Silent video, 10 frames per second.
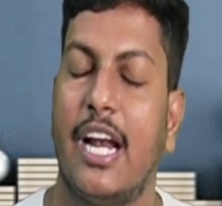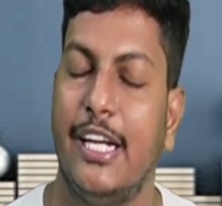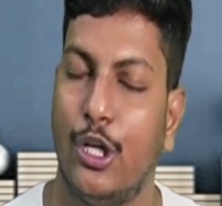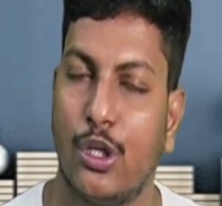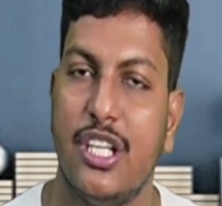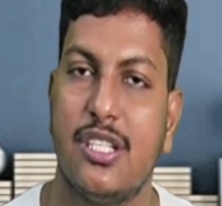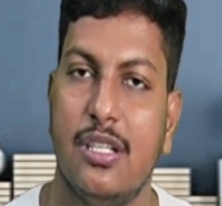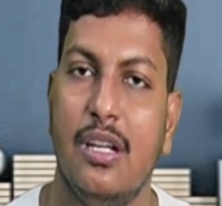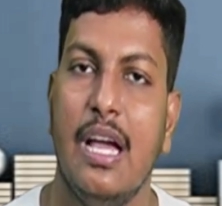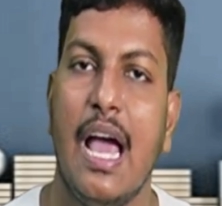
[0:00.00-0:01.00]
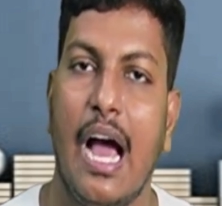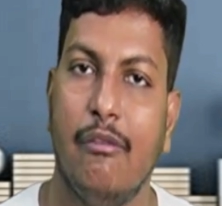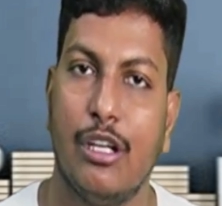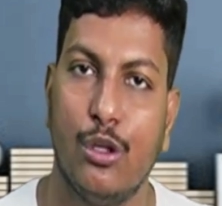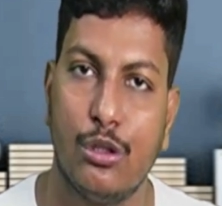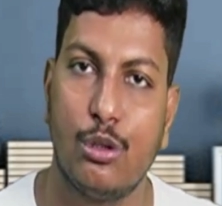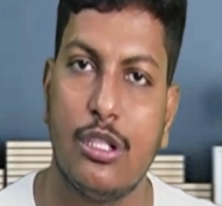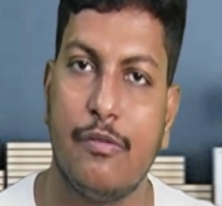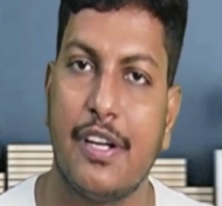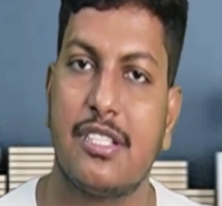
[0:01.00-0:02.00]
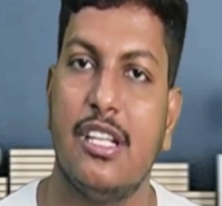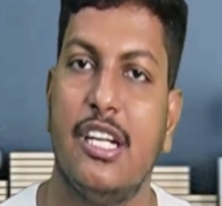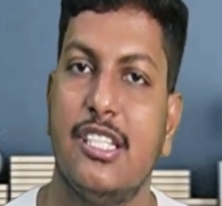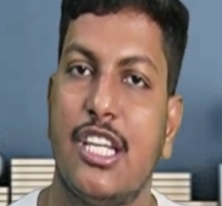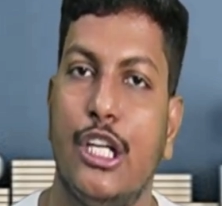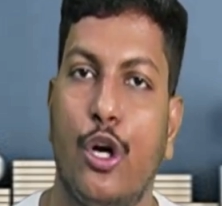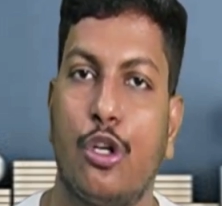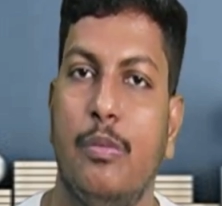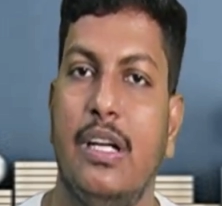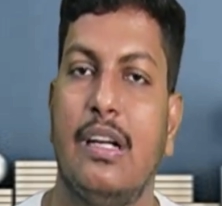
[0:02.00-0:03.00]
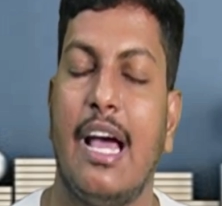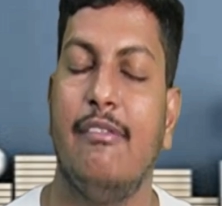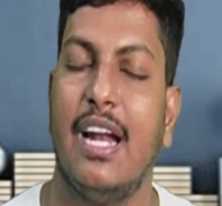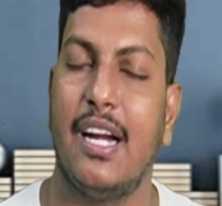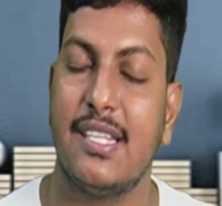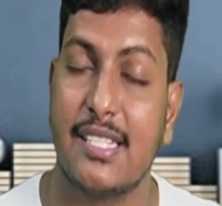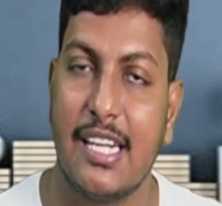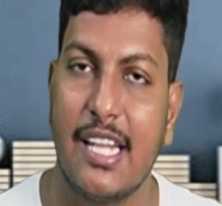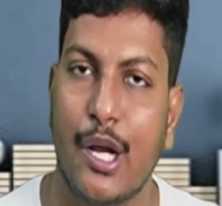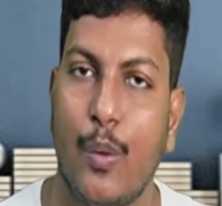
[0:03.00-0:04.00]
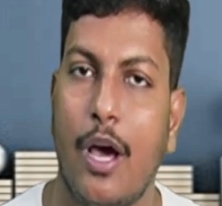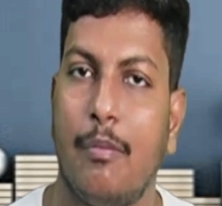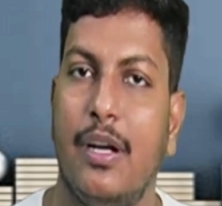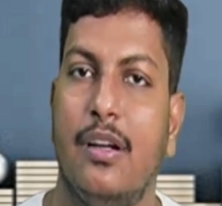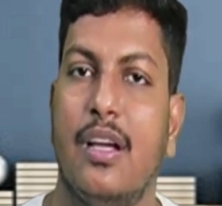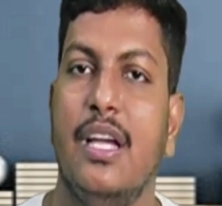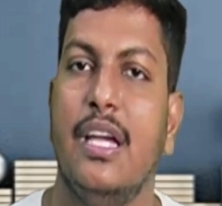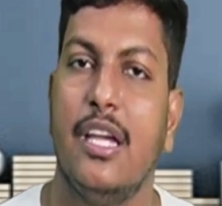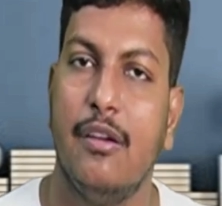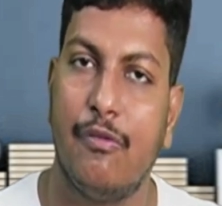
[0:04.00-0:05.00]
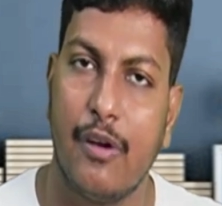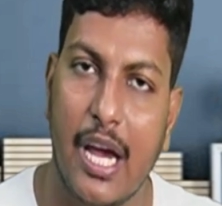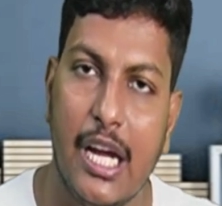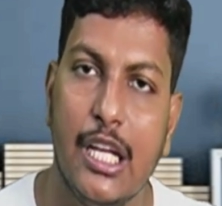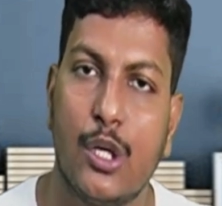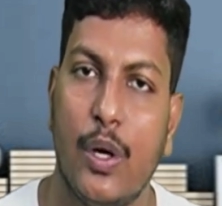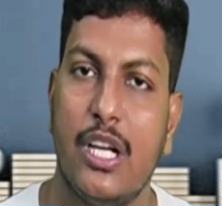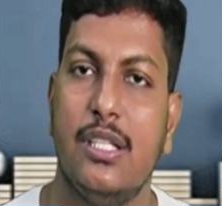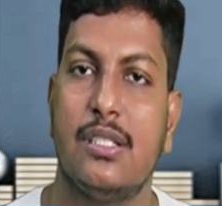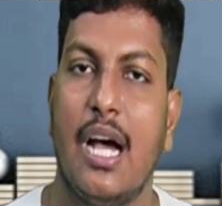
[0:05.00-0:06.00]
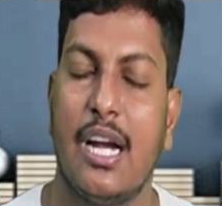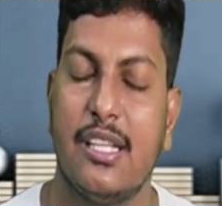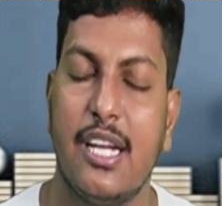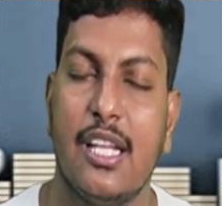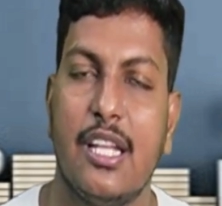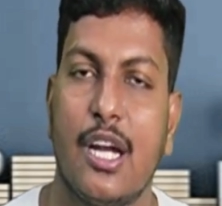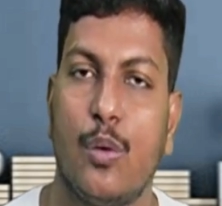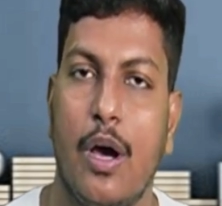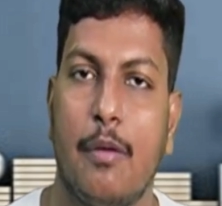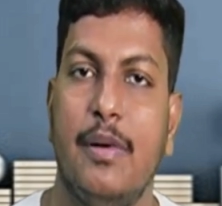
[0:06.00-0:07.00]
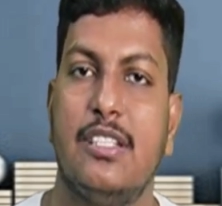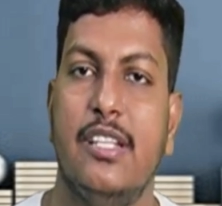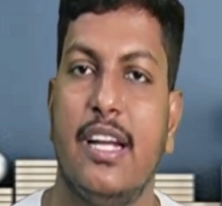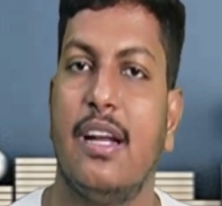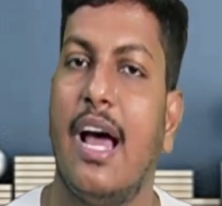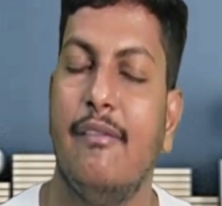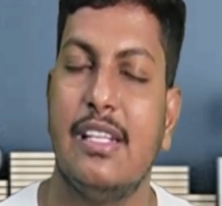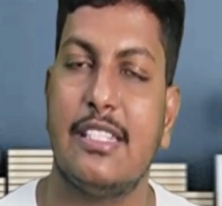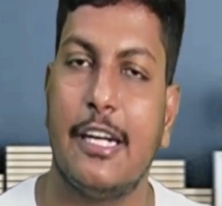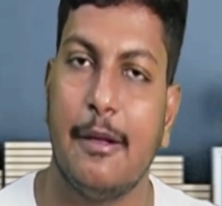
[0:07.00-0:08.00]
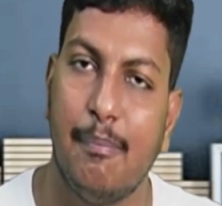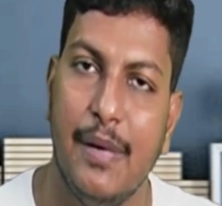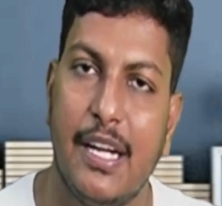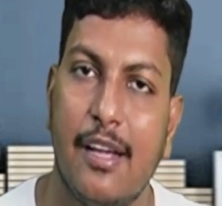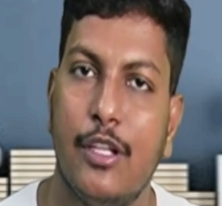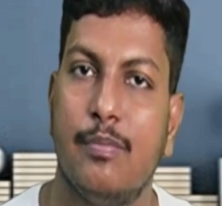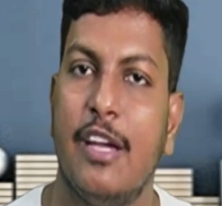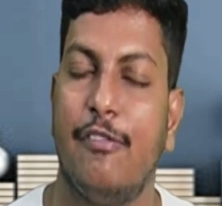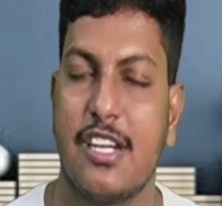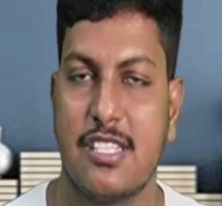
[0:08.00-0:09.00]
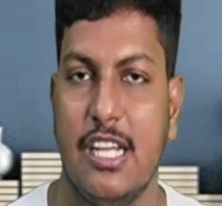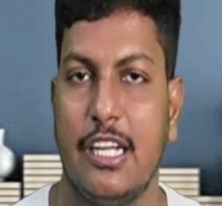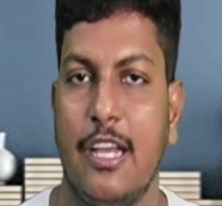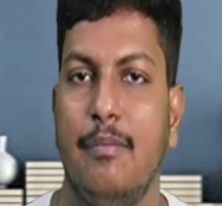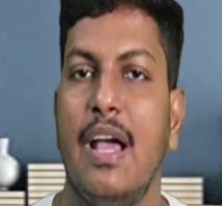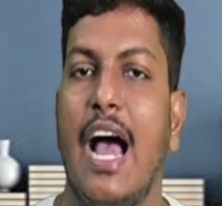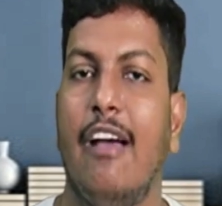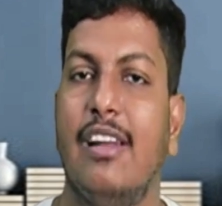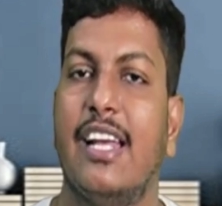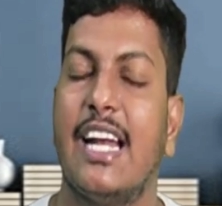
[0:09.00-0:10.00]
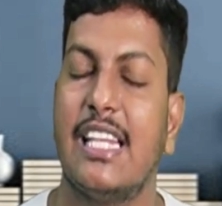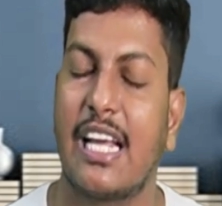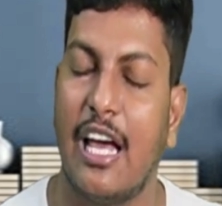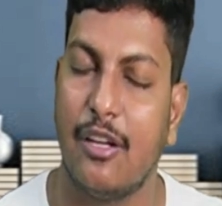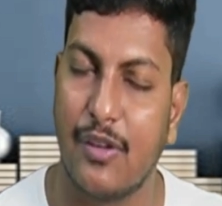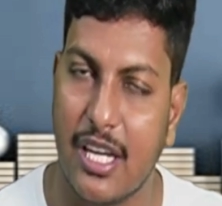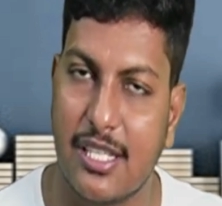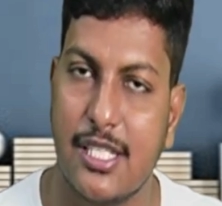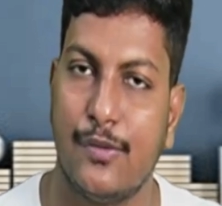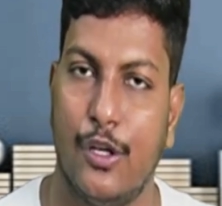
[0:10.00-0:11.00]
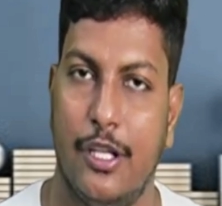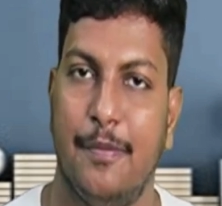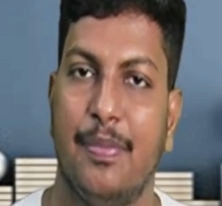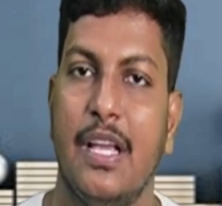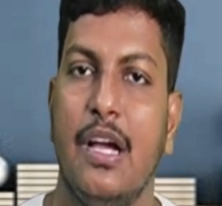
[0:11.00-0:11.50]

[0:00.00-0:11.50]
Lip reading: client location. I will go through the functional design document. I will understand the requirement. If any queries are there on the requirements, then I will set up meeting with my functional team. I will get the clarifications for them.